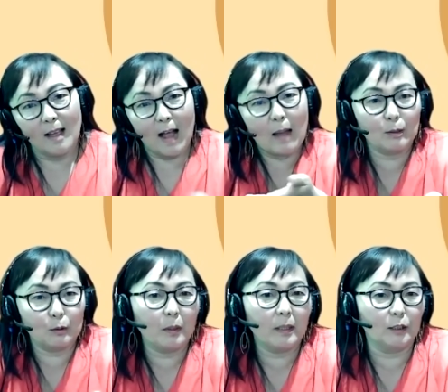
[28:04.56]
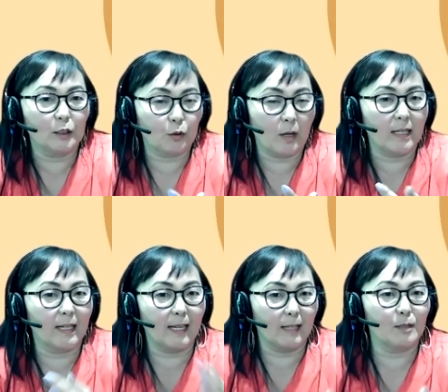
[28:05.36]
I was really just trying to
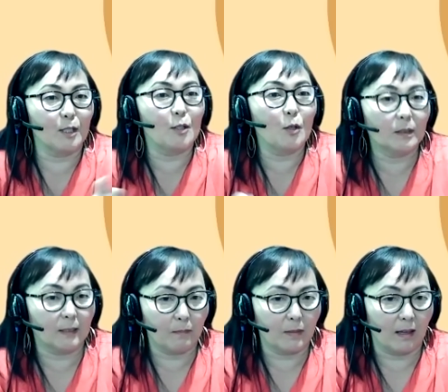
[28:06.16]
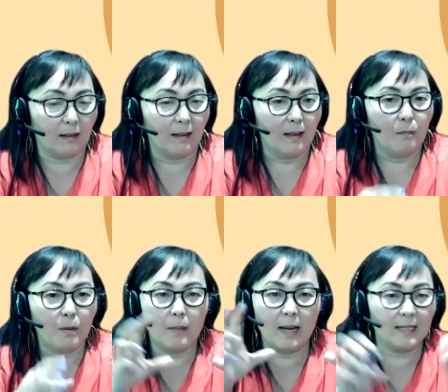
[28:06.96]
get him to do something,
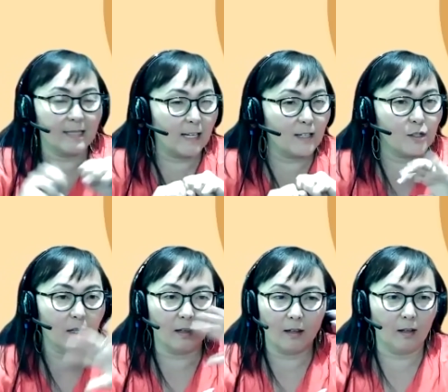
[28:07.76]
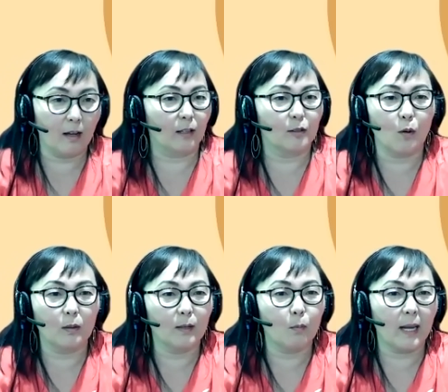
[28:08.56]
but my intention got
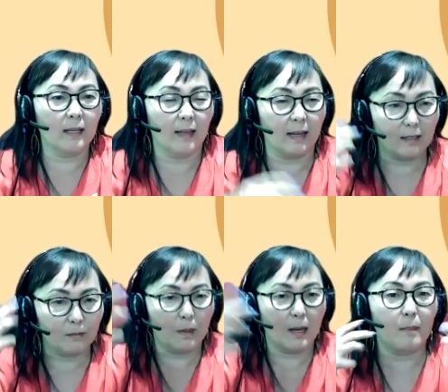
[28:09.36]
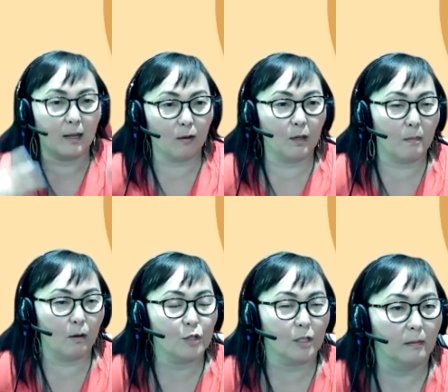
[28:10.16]
totally waylaid by my own
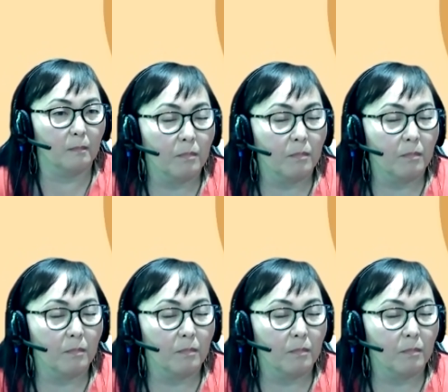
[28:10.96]
emotion.